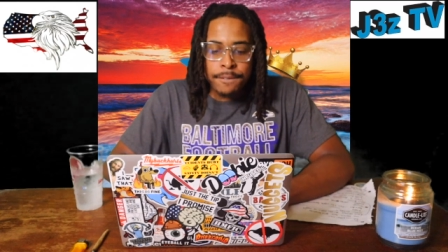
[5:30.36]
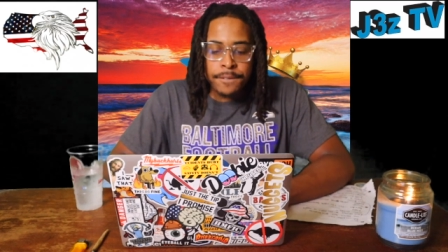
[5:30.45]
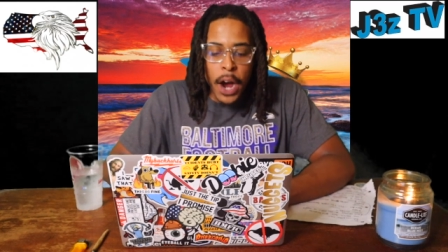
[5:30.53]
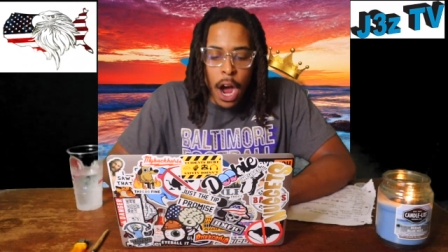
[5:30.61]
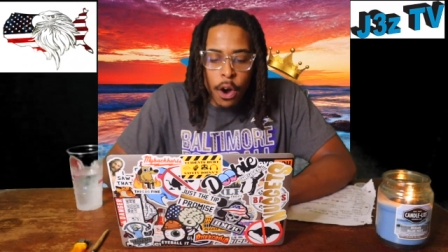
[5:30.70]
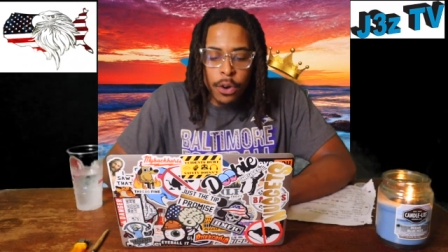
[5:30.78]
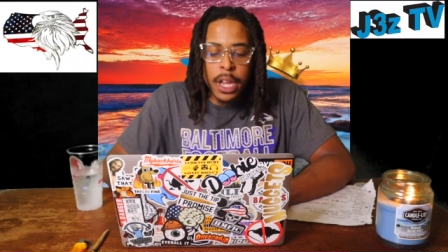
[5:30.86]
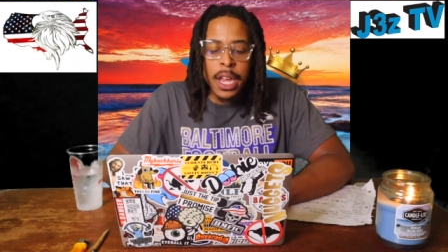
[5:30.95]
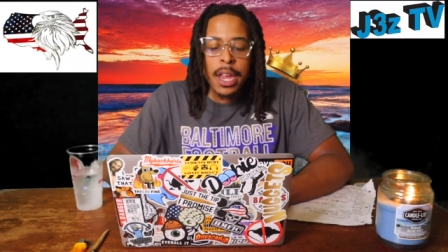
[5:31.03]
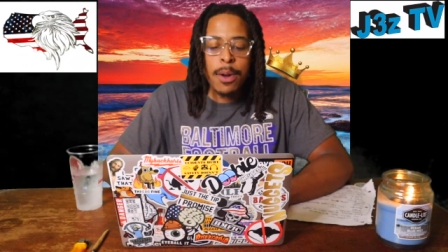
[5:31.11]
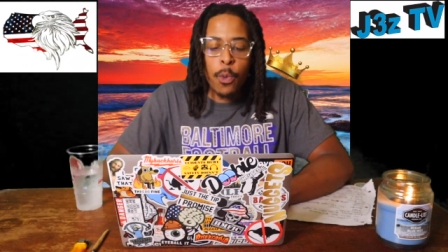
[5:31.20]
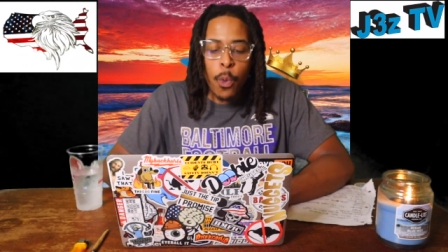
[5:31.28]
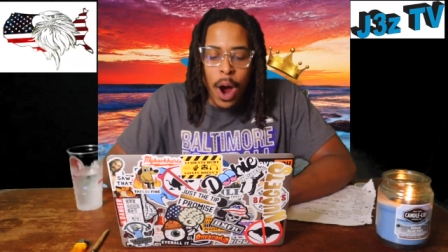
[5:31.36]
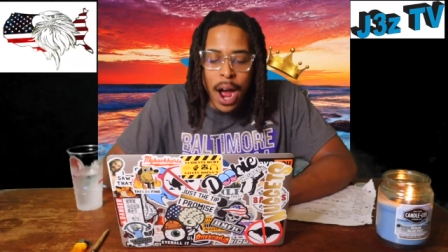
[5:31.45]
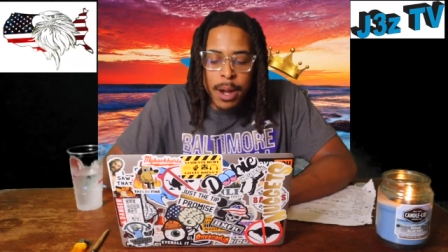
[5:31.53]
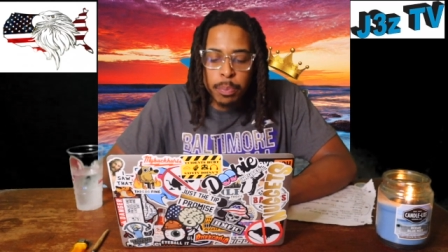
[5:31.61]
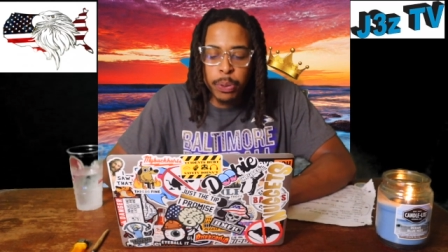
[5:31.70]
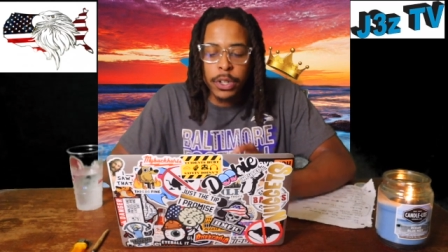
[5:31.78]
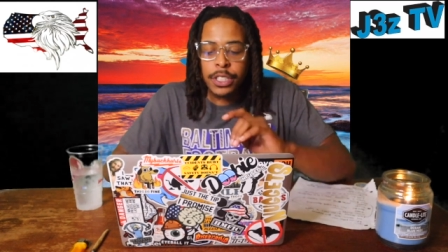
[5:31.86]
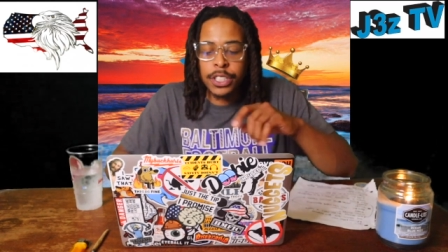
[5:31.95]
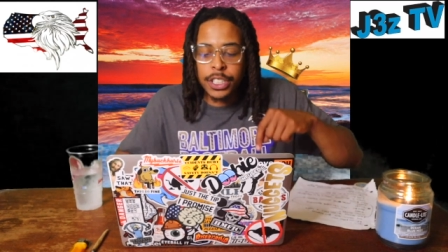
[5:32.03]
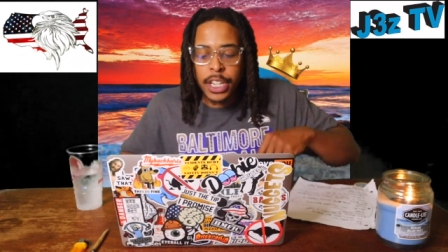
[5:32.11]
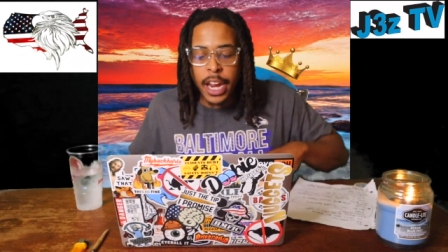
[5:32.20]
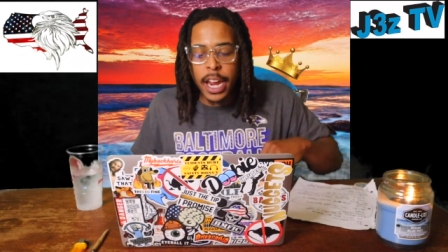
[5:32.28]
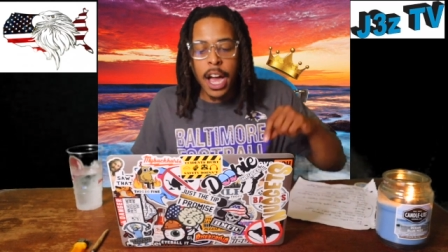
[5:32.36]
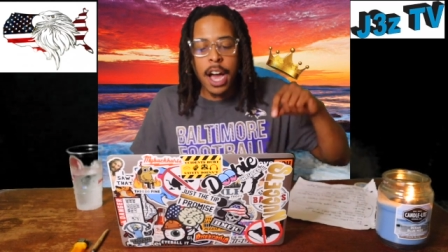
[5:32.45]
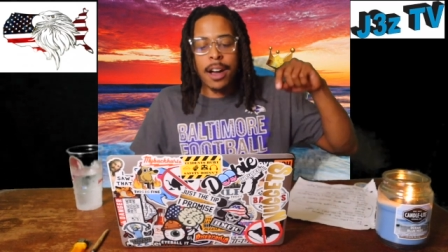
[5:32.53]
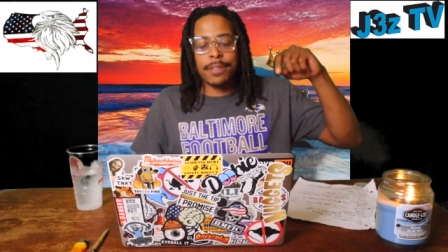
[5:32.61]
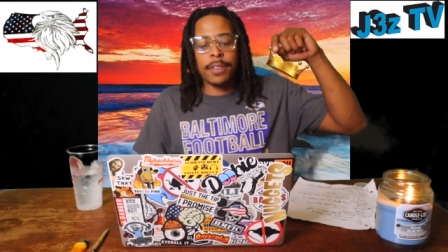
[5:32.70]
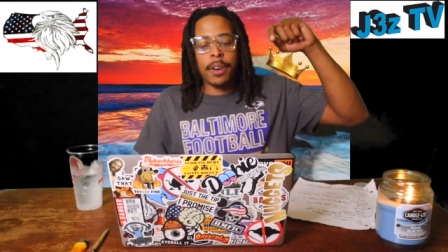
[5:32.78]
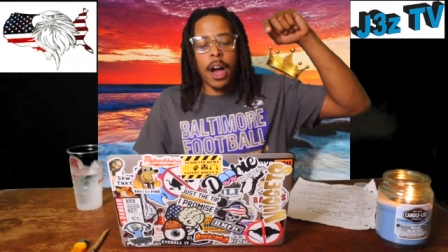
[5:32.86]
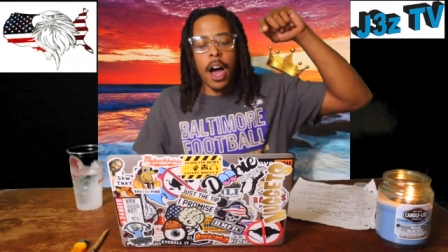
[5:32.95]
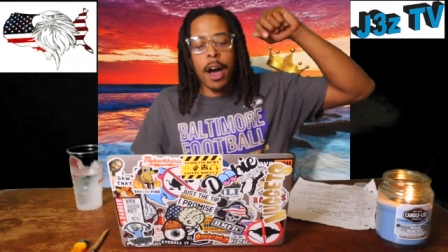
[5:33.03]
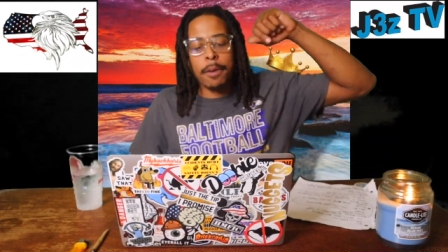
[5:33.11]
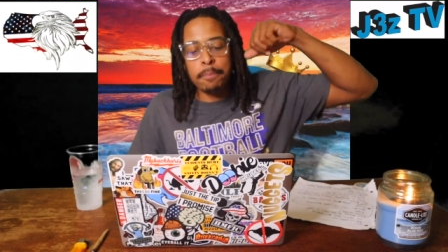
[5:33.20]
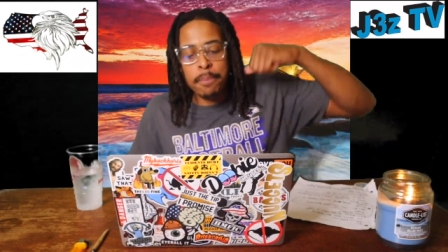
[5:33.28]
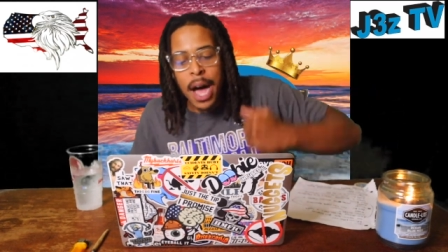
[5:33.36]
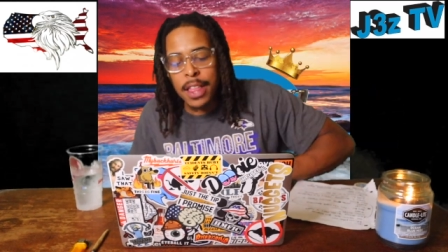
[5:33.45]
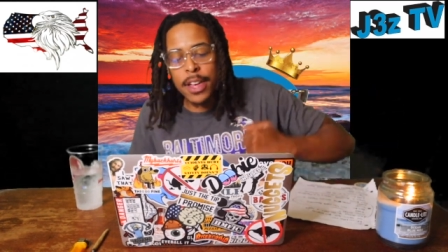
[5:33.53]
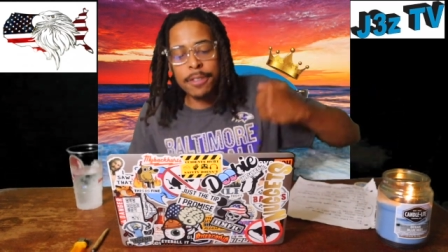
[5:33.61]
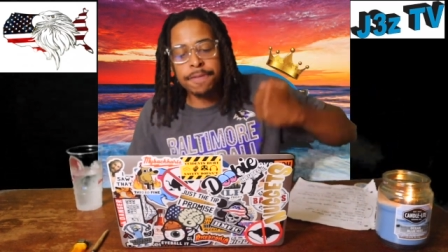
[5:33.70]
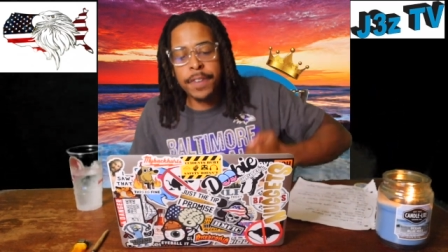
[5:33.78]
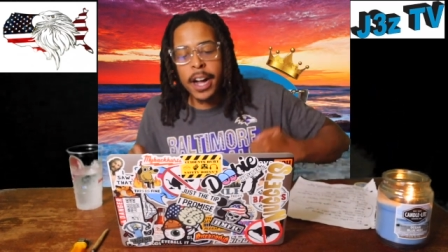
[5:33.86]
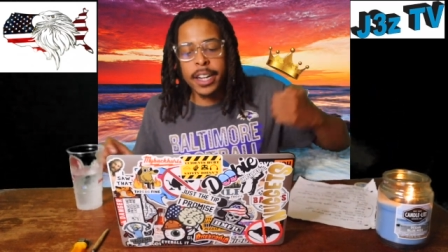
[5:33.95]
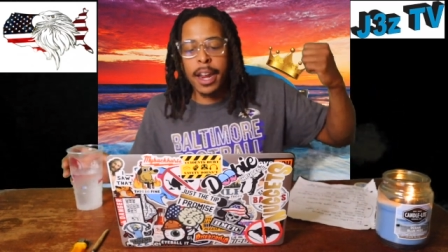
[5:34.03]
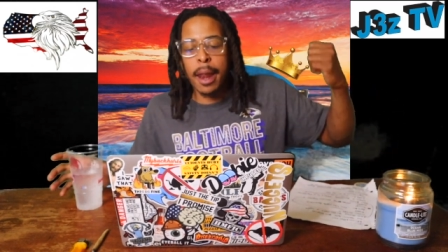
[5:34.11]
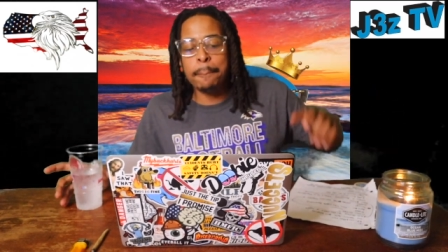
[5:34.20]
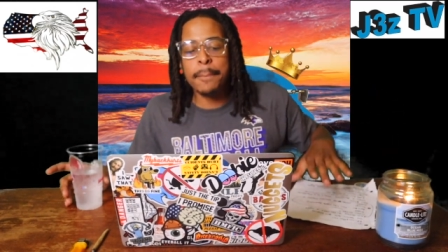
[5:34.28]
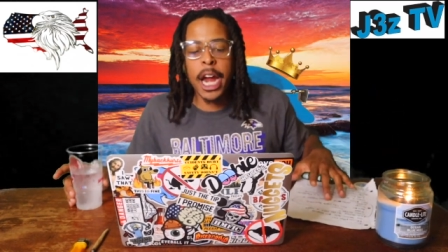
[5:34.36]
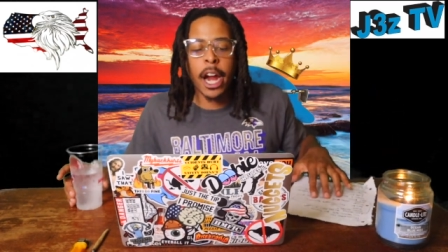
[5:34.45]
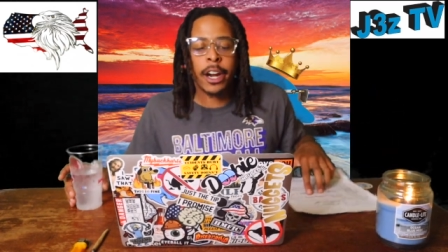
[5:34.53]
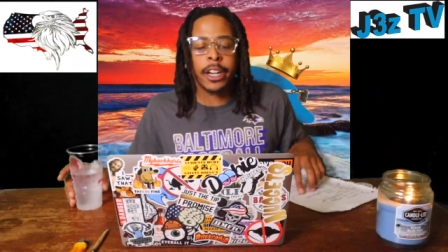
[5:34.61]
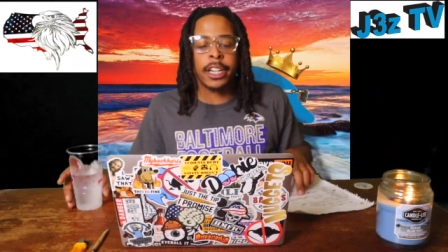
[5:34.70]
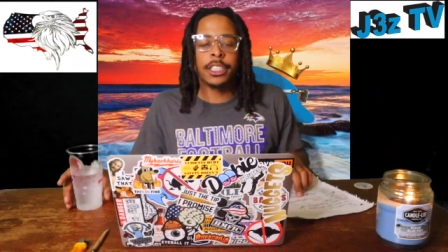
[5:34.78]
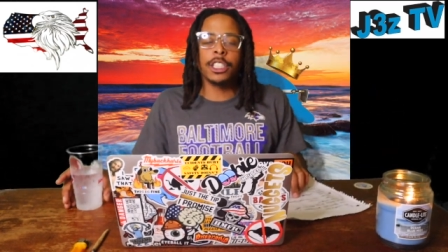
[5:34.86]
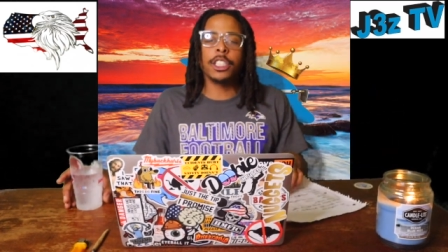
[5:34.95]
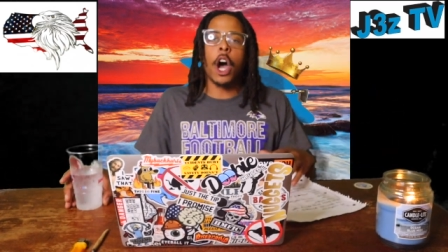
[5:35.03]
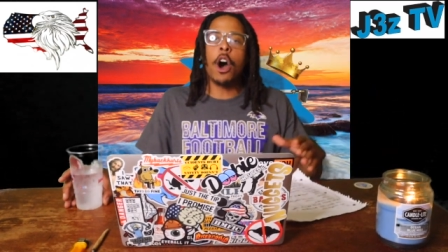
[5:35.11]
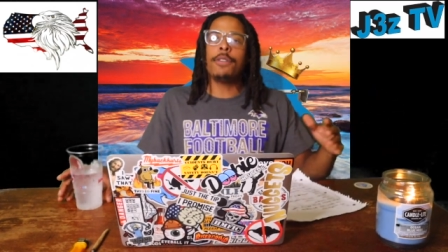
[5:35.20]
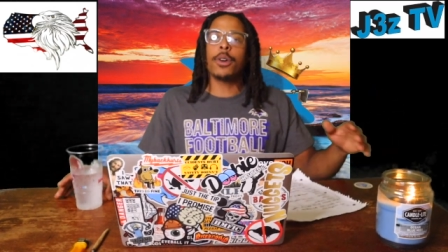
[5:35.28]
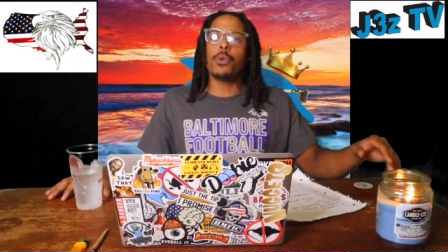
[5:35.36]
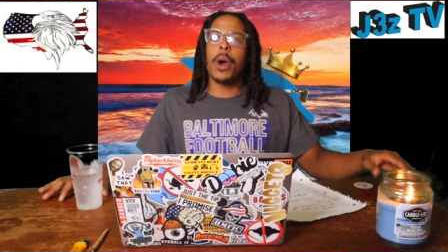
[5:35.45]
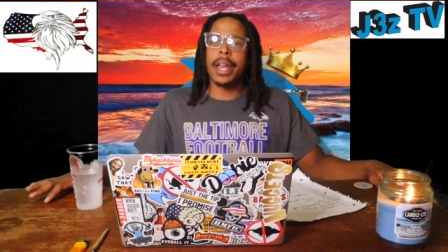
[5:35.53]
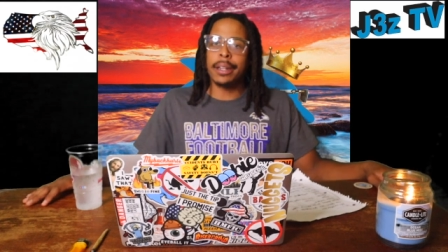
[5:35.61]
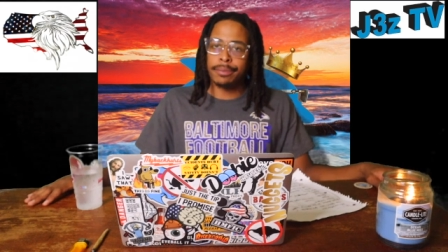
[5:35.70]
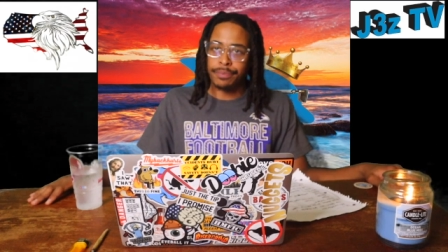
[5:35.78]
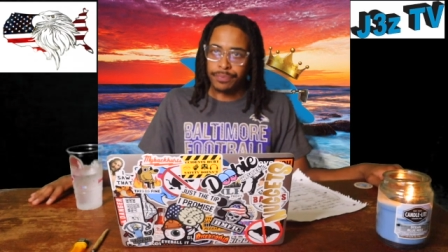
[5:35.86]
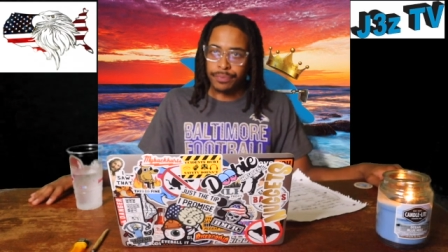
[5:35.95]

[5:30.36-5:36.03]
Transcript: 41% of, of motherfucking Americans is overweight.